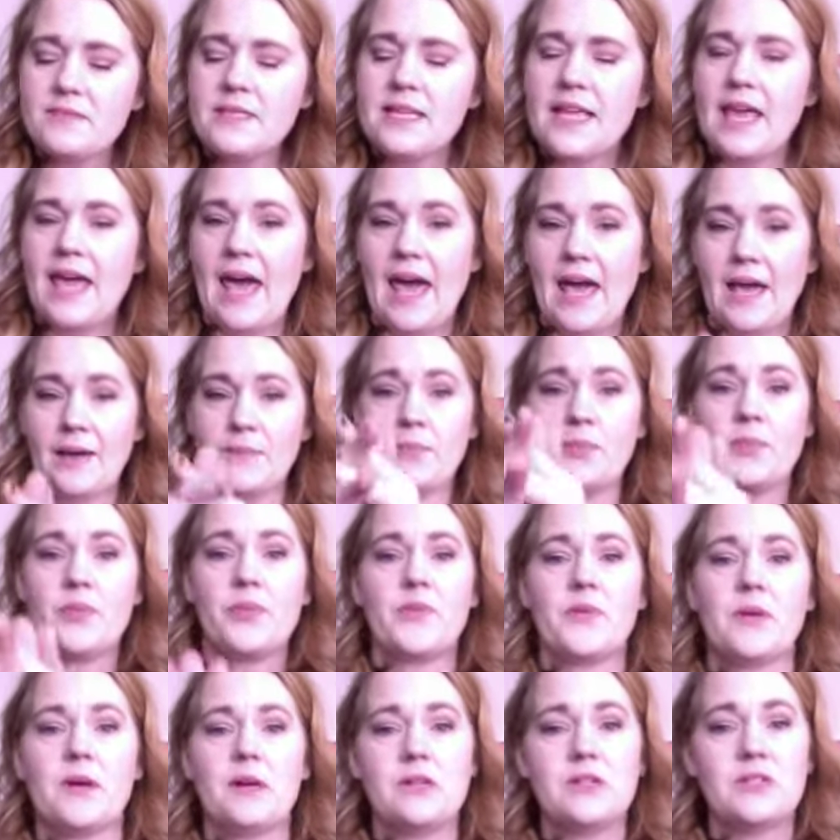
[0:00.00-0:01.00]
Okay,
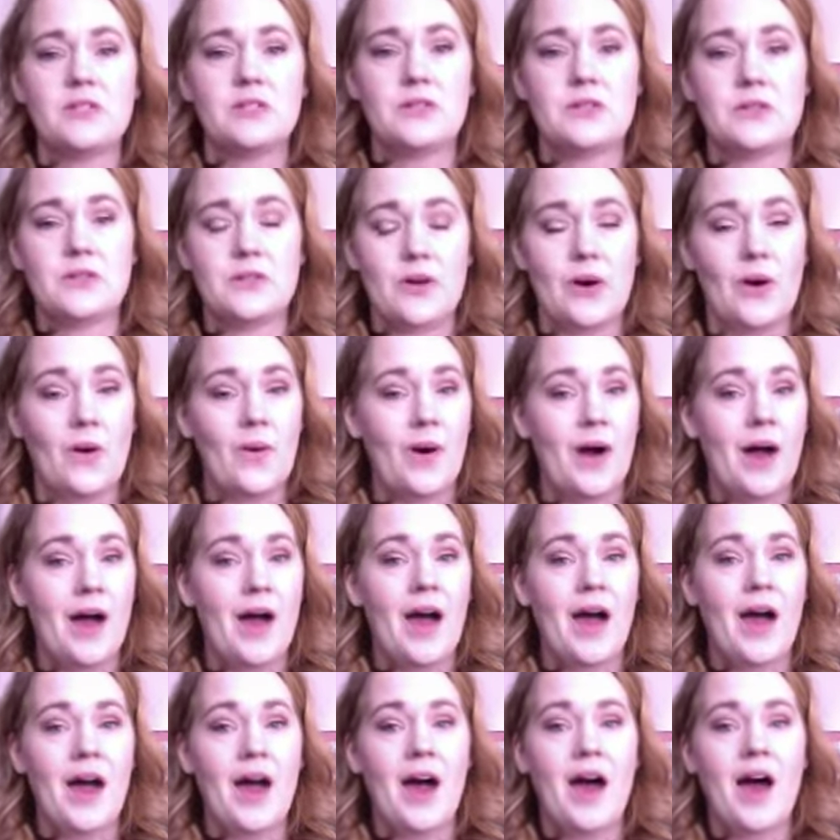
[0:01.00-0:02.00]
so
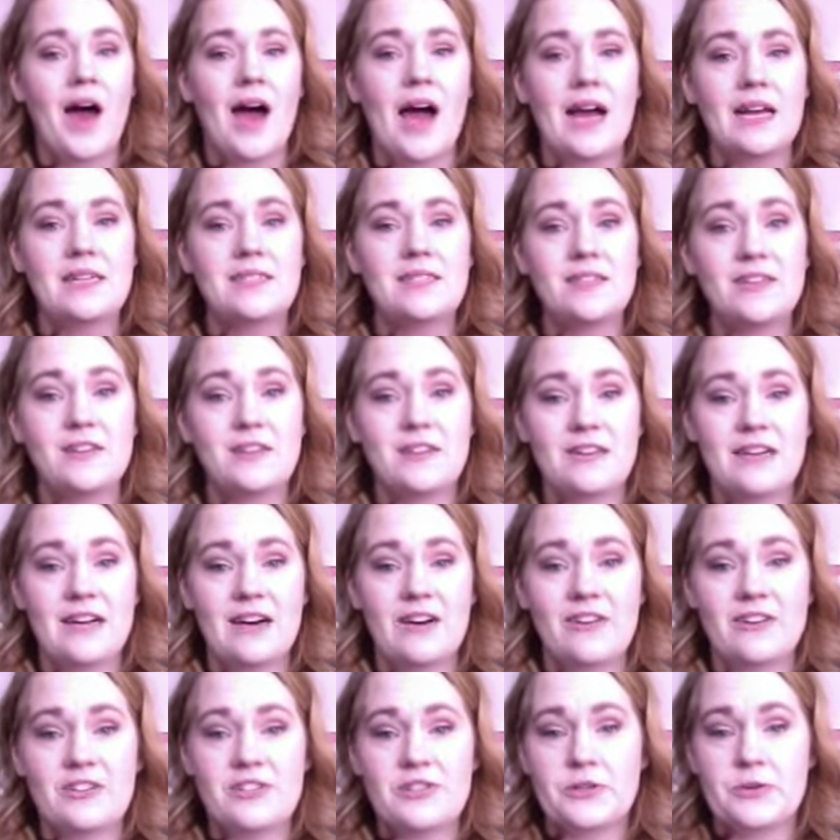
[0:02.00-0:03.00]
I started
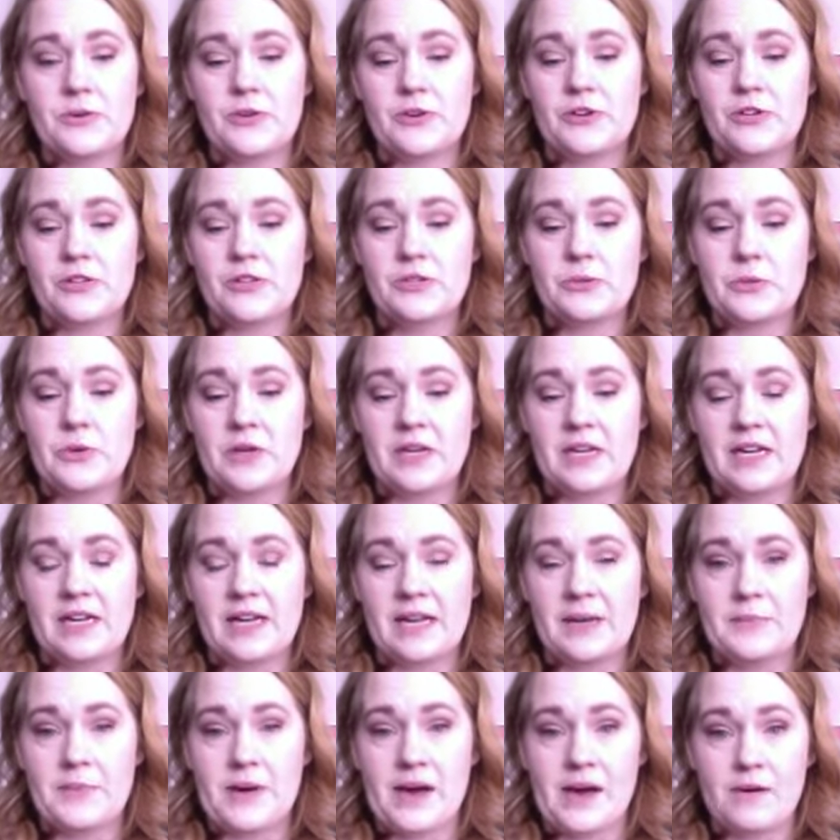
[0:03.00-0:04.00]
out at
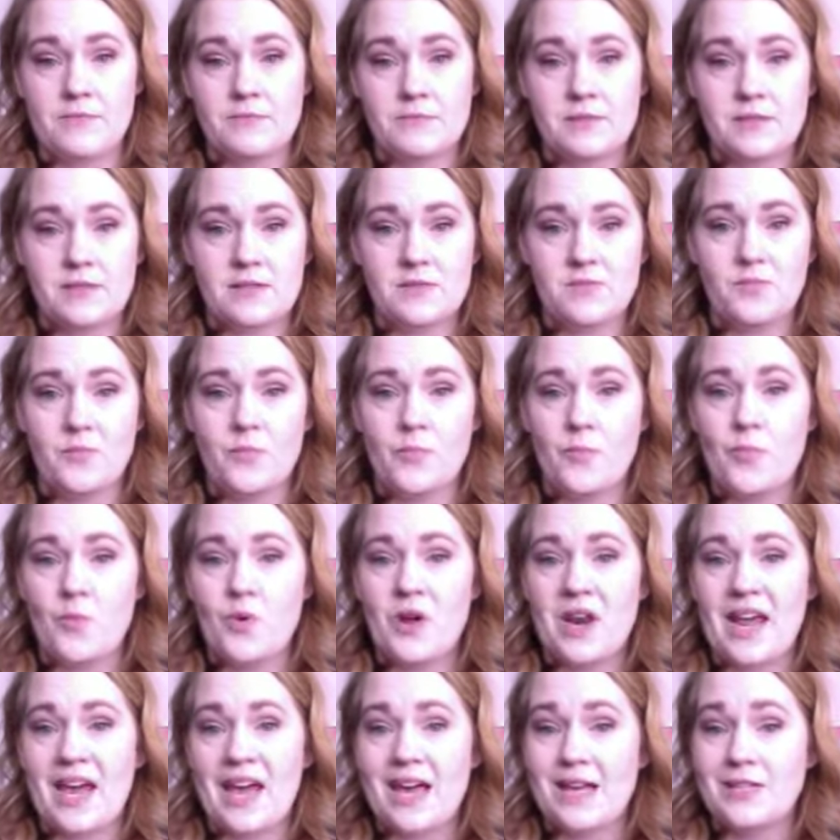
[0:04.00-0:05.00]
229 pounds.
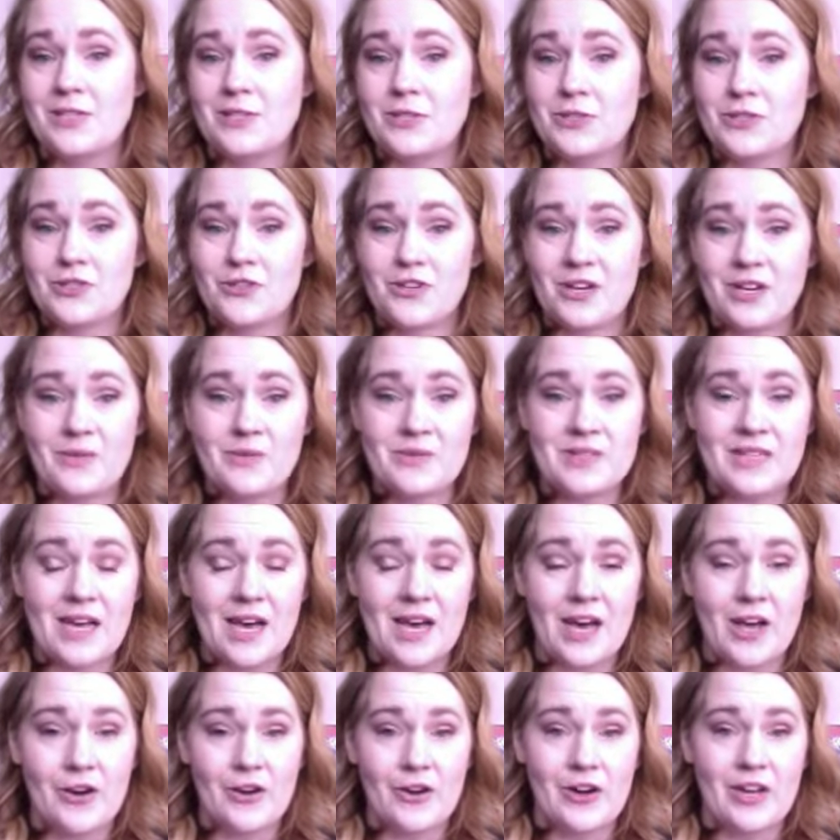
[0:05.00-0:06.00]
When I had surgery, it was
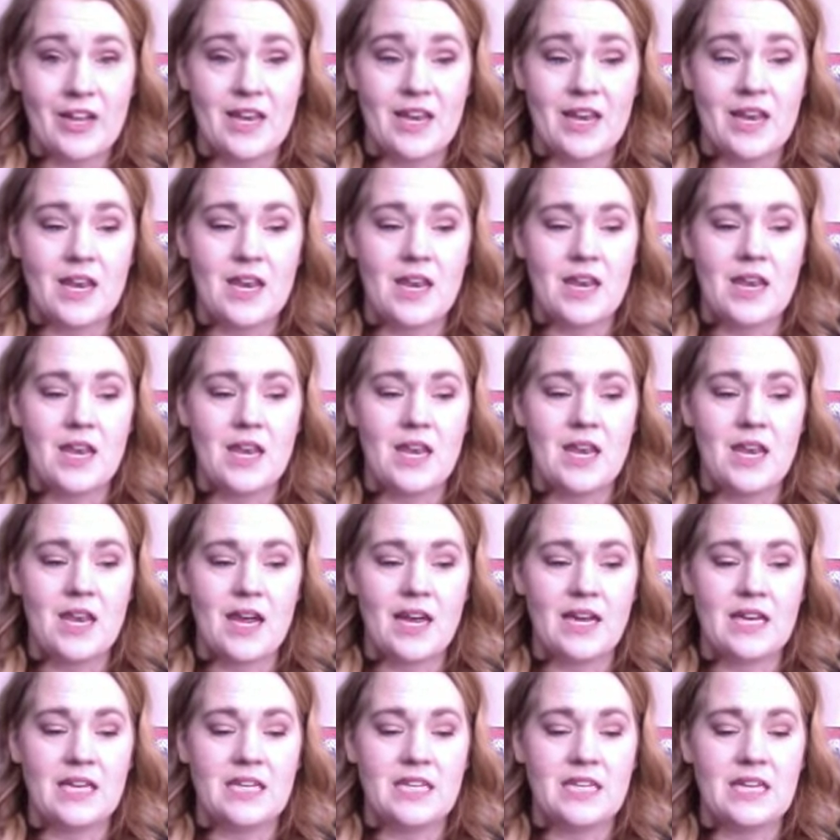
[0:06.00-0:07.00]

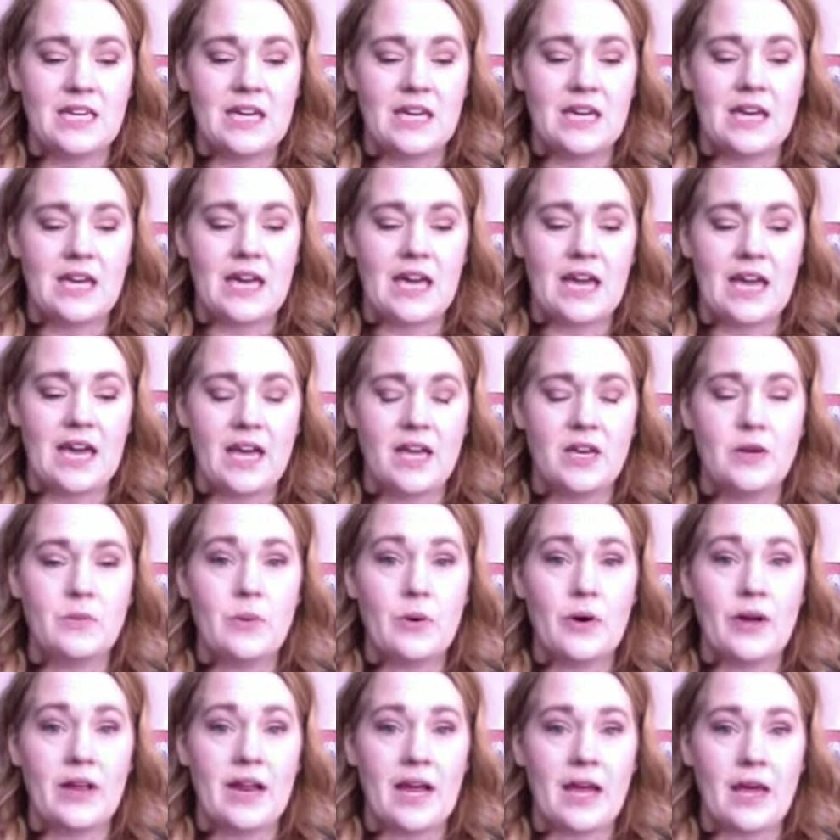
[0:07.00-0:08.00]

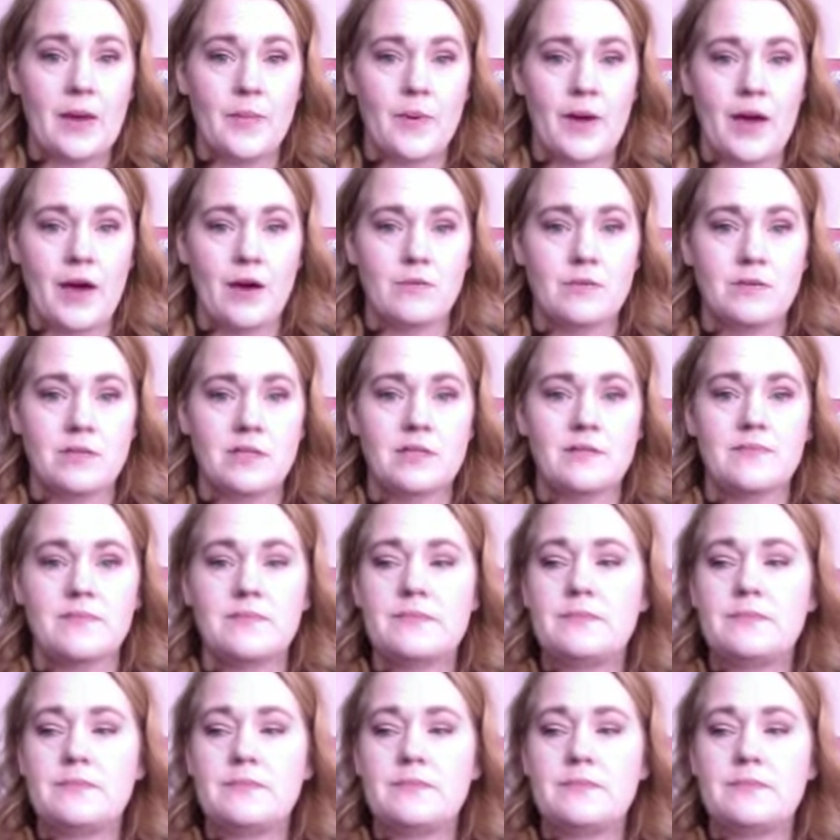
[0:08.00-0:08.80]
198.8 pounds.